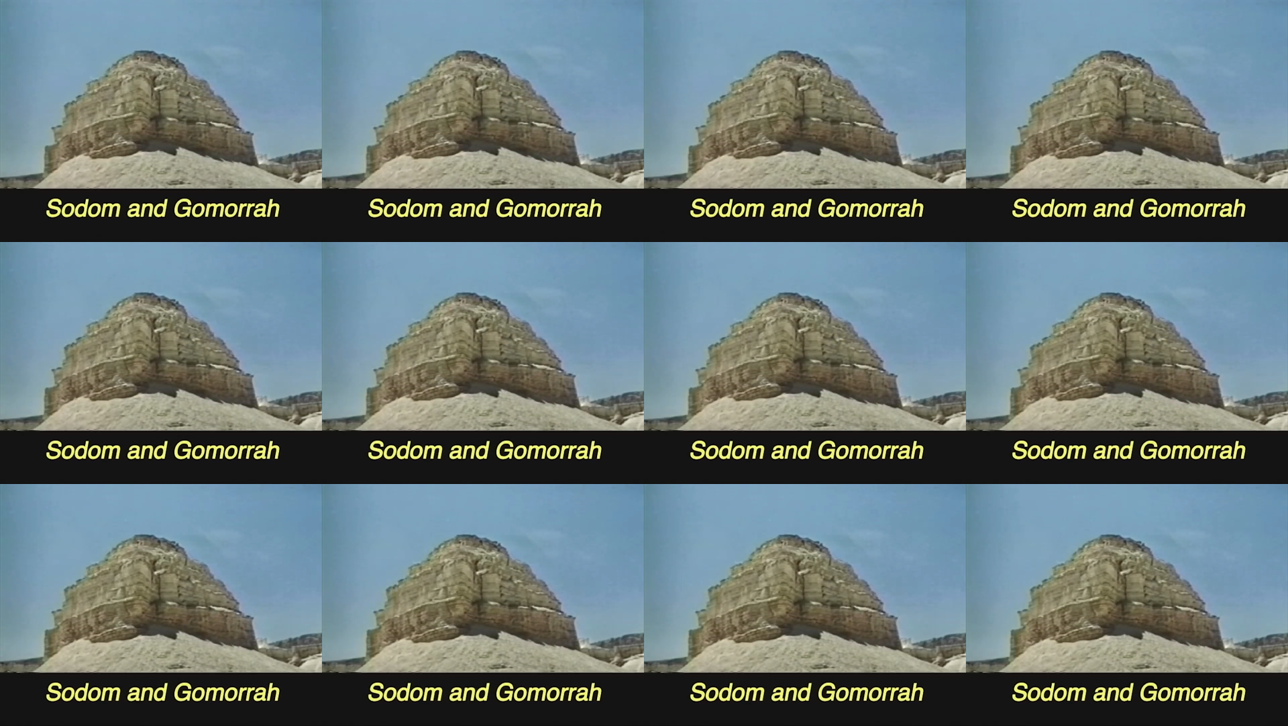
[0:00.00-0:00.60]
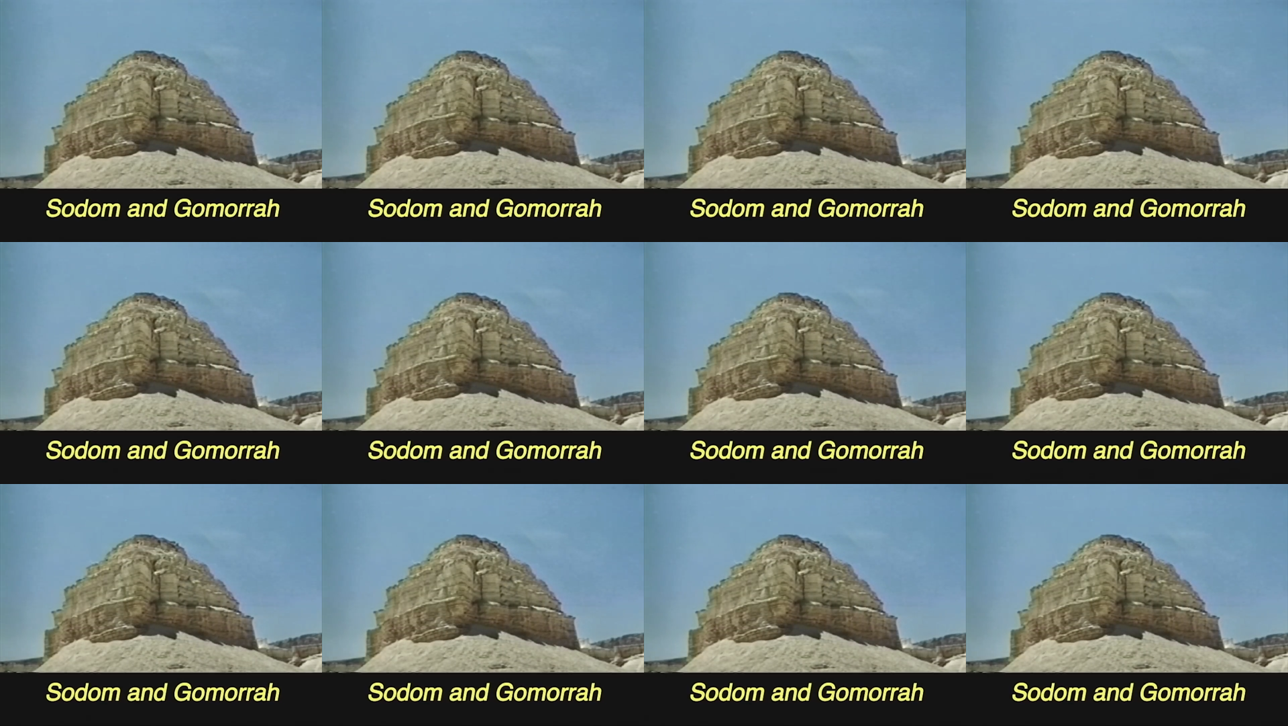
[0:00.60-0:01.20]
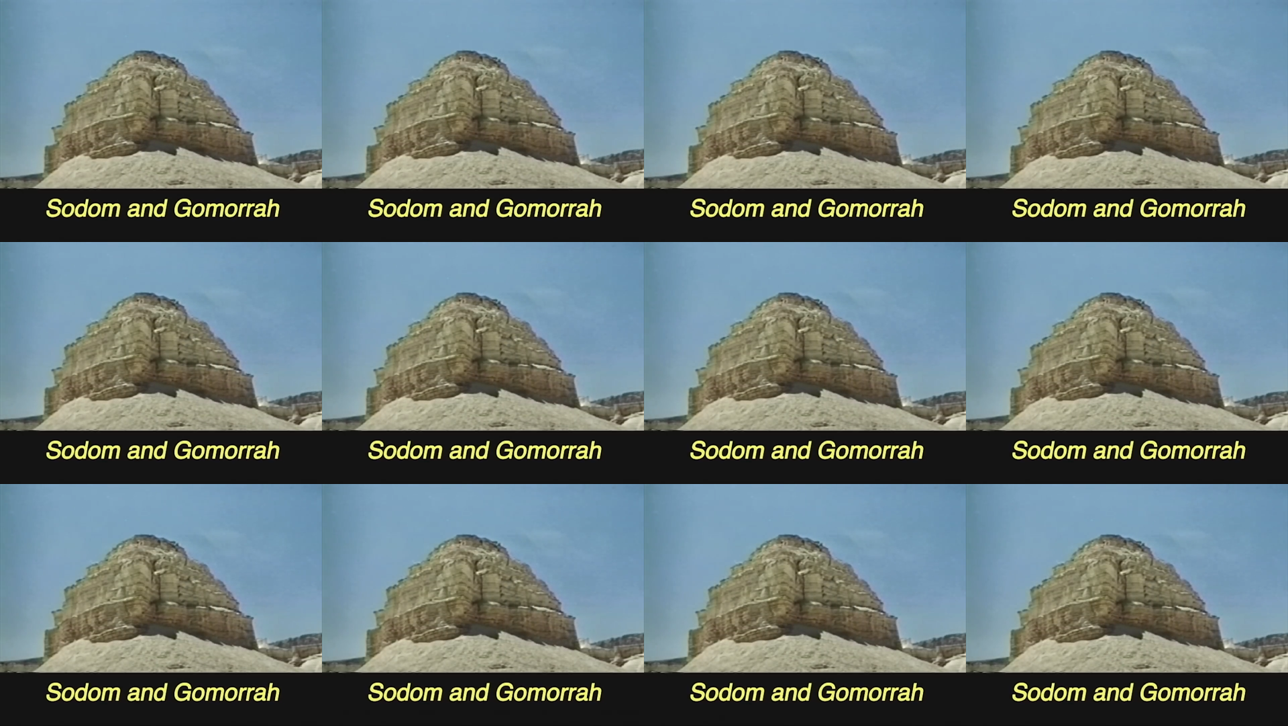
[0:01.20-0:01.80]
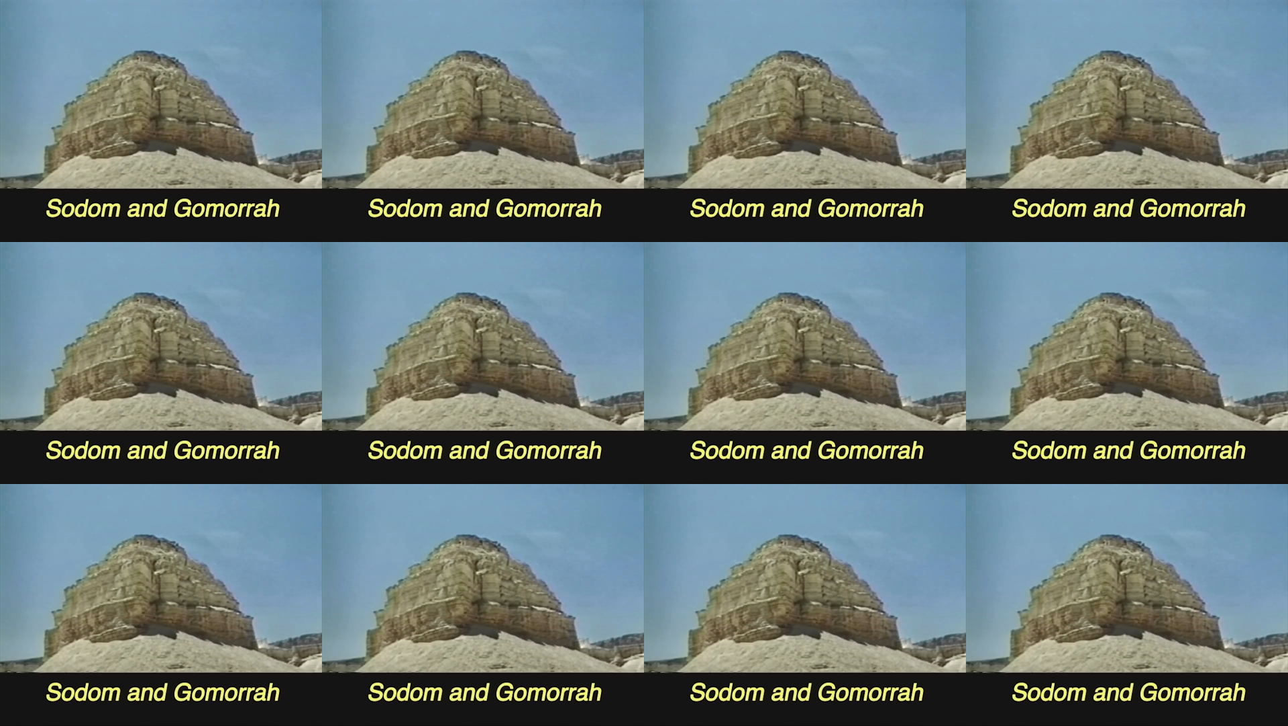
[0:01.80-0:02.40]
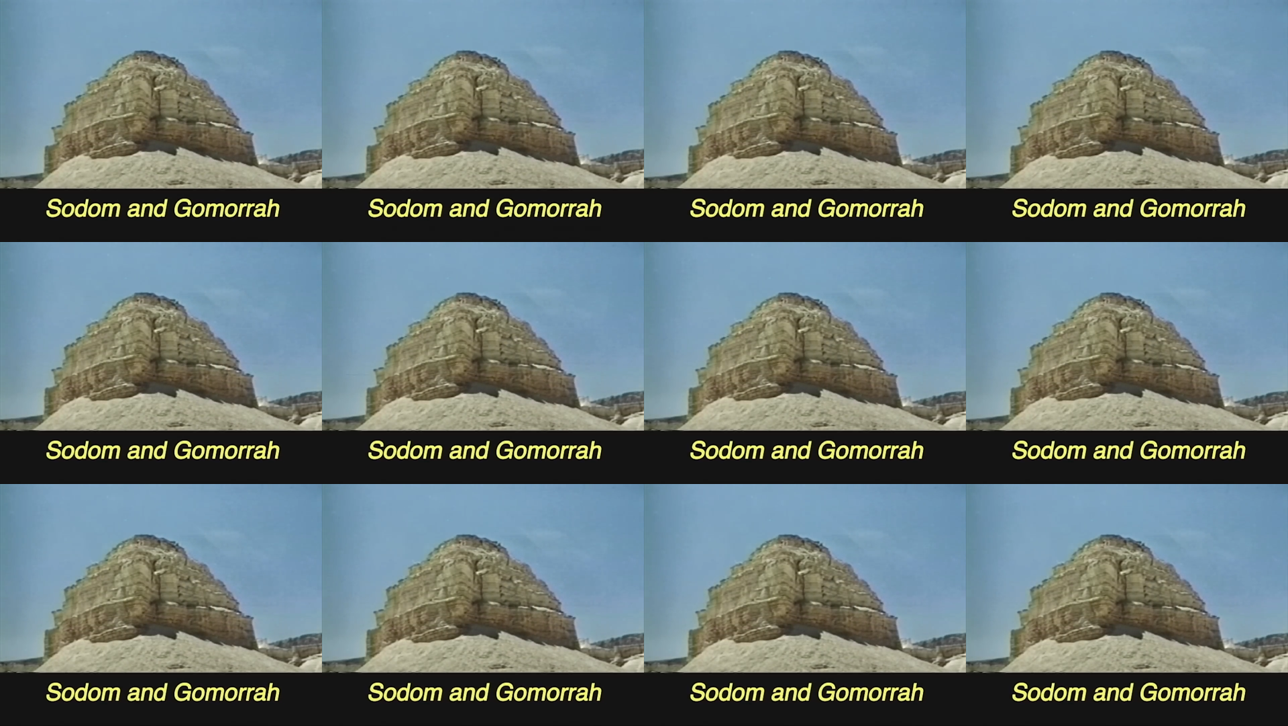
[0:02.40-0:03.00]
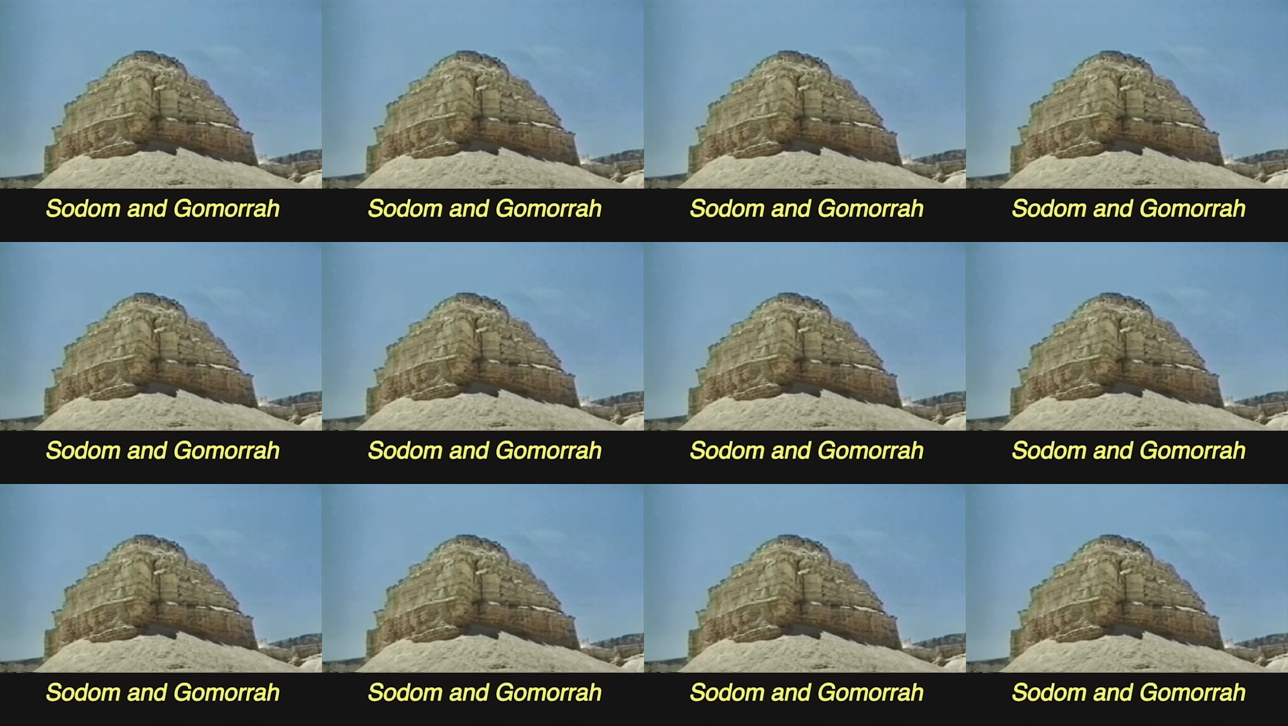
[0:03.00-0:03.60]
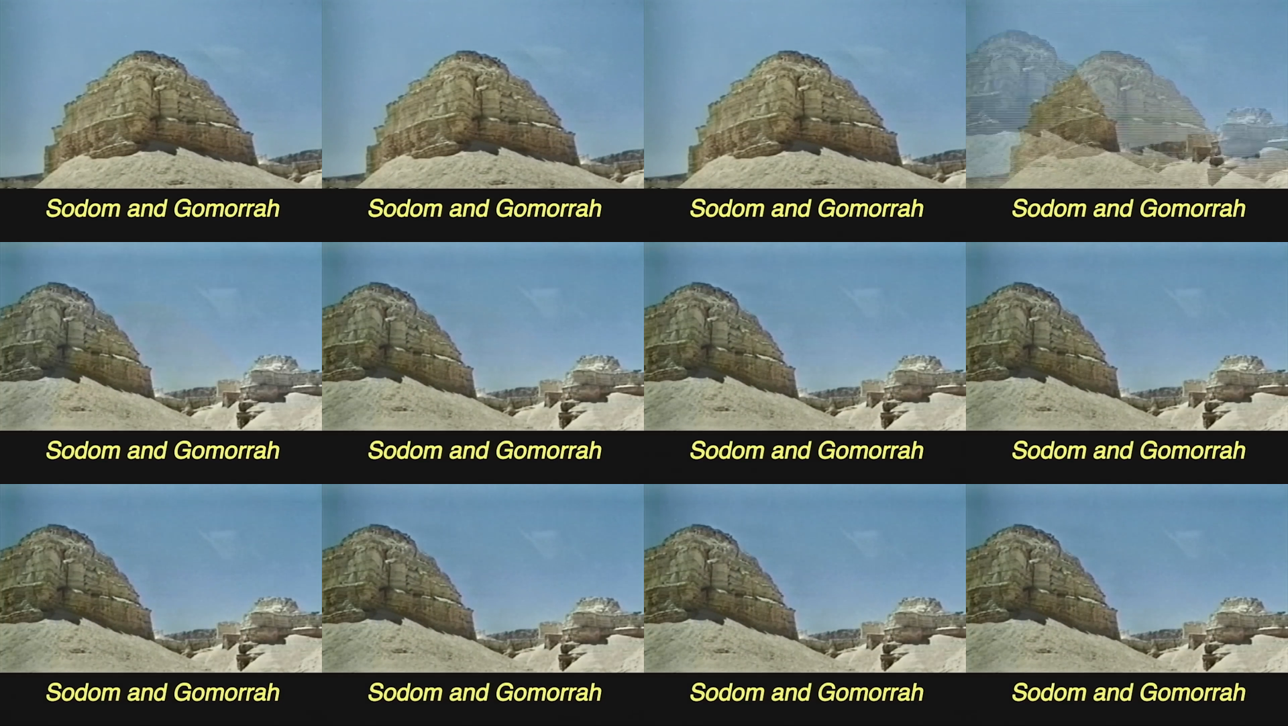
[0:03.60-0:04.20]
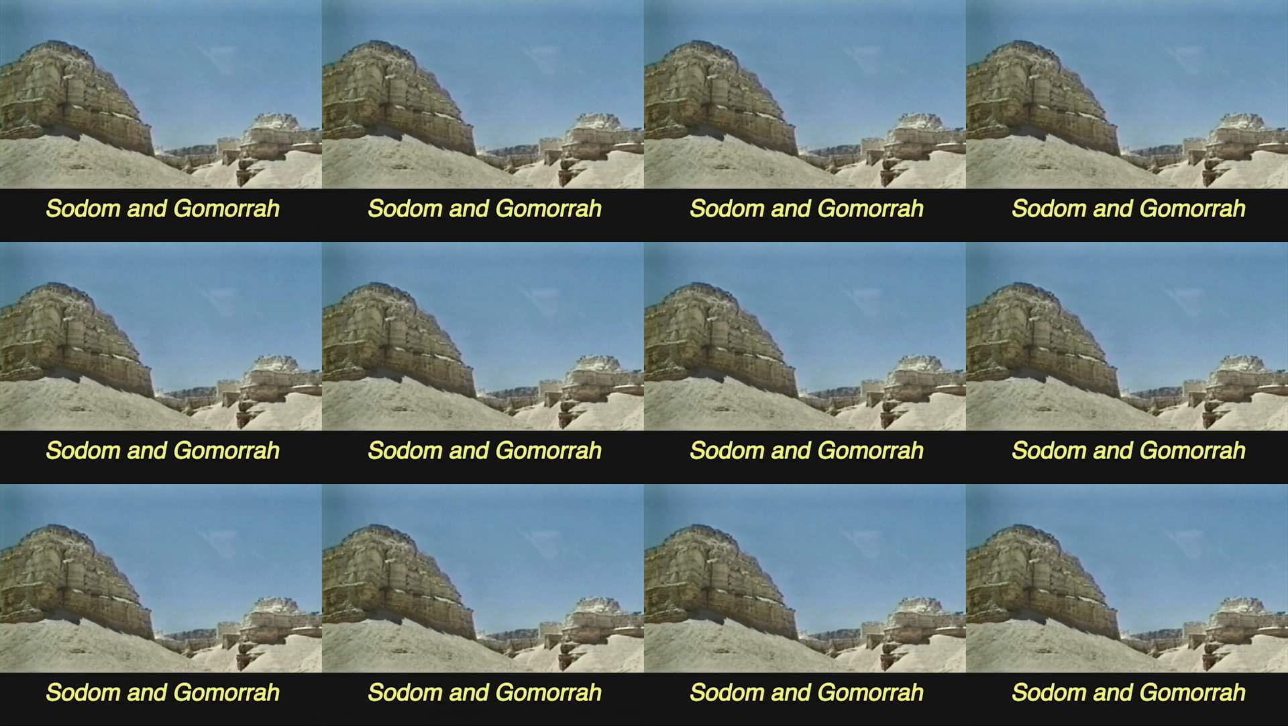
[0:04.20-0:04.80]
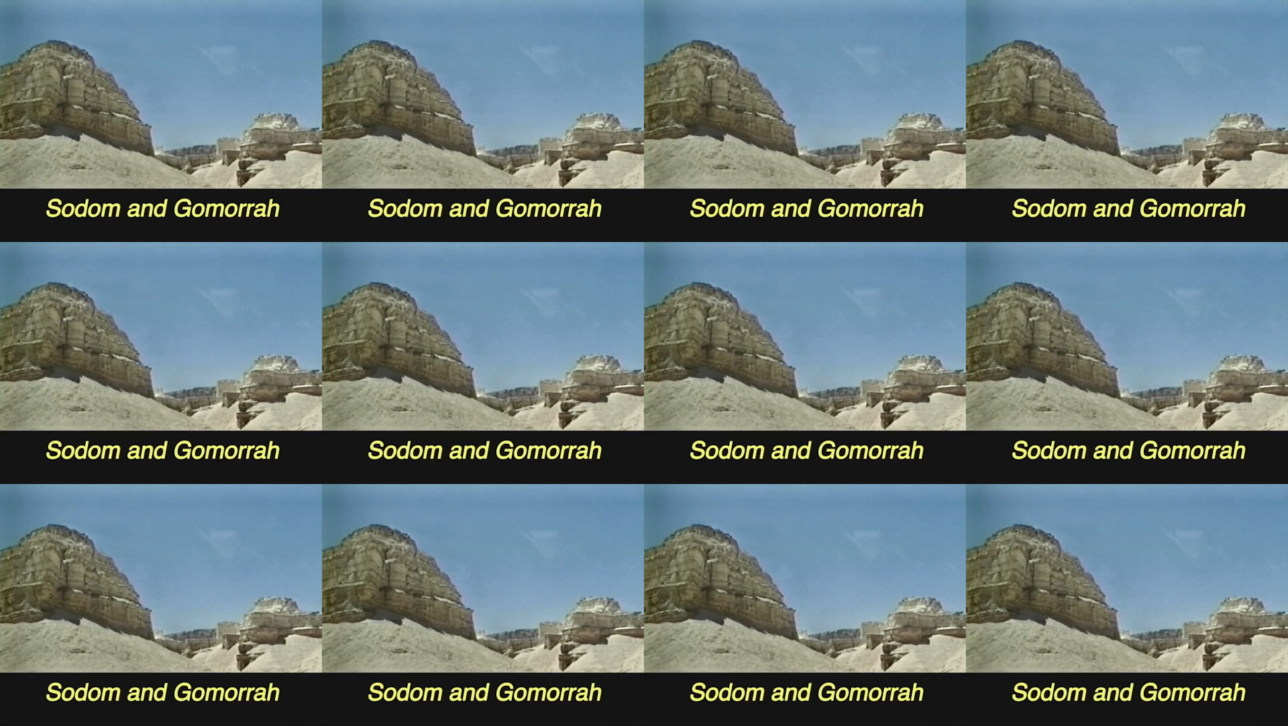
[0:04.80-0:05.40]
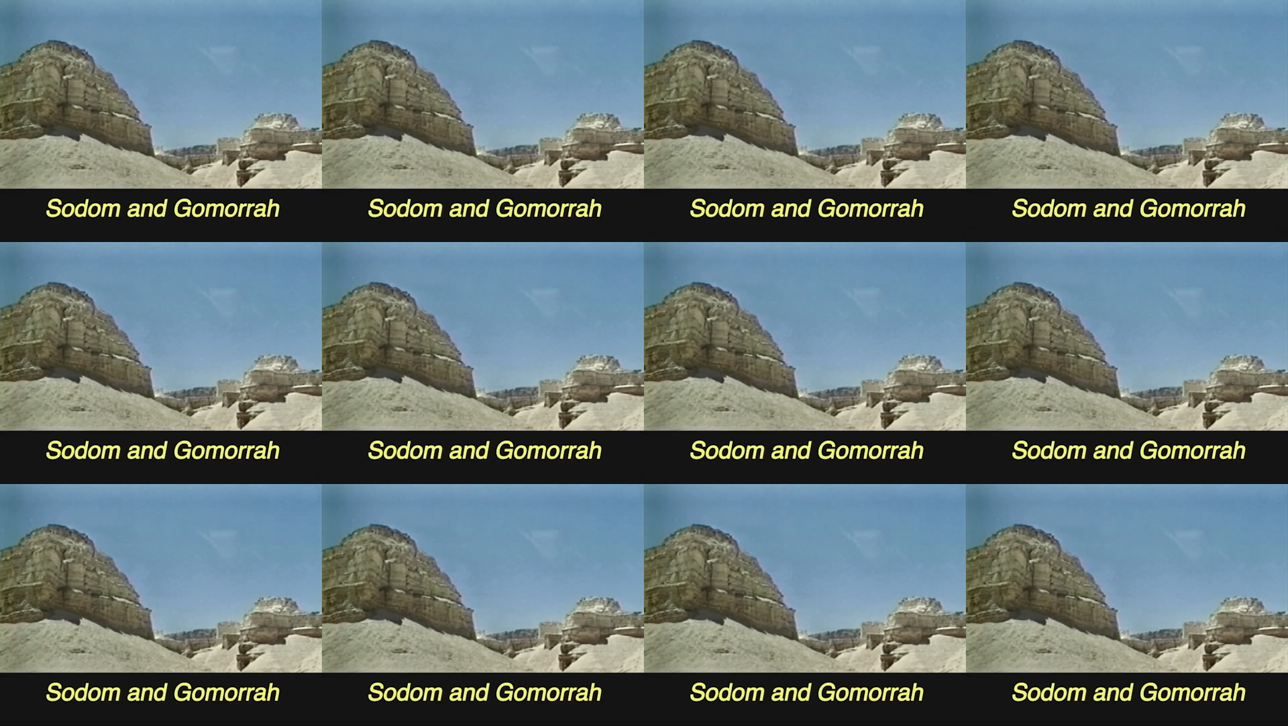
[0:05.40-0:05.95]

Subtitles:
Nobody's mouth can be seen.